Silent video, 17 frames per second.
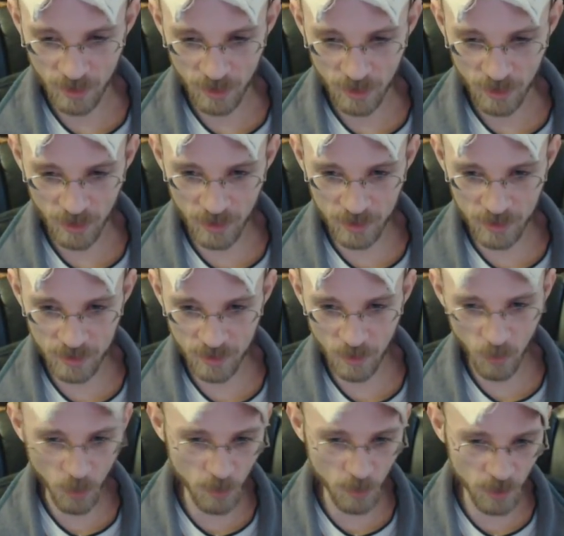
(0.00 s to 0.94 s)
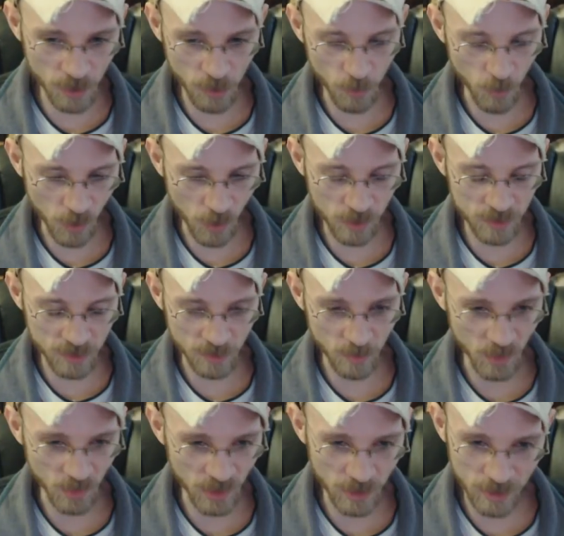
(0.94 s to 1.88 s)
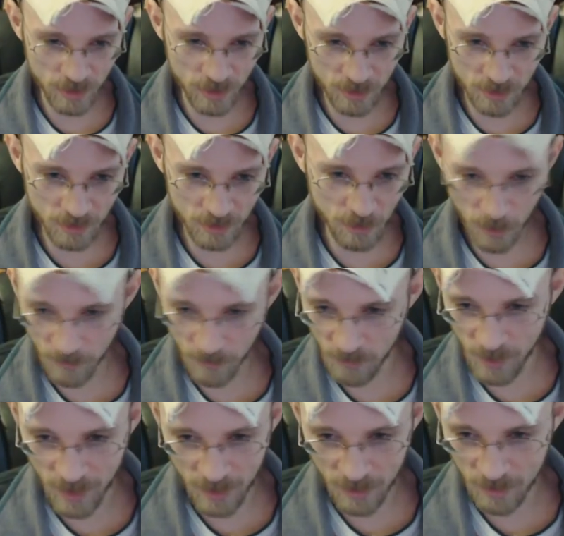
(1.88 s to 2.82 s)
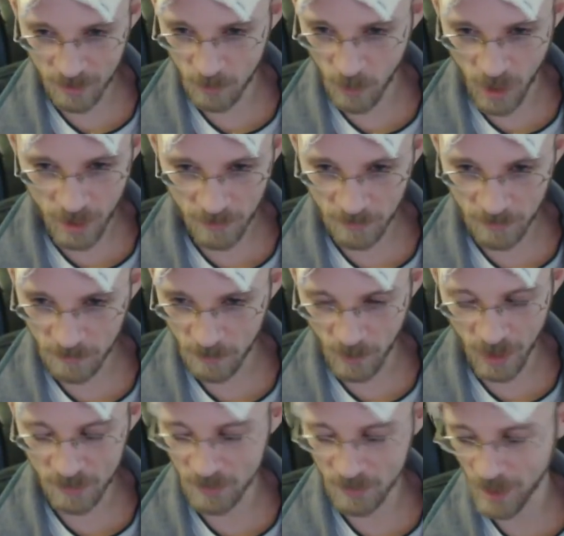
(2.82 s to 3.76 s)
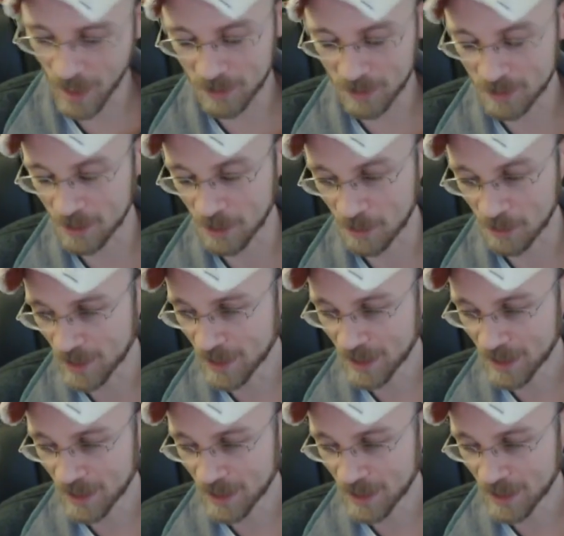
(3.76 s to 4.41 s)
at least the woman who wants to be his girlfriend, wife, whatever, I don't know.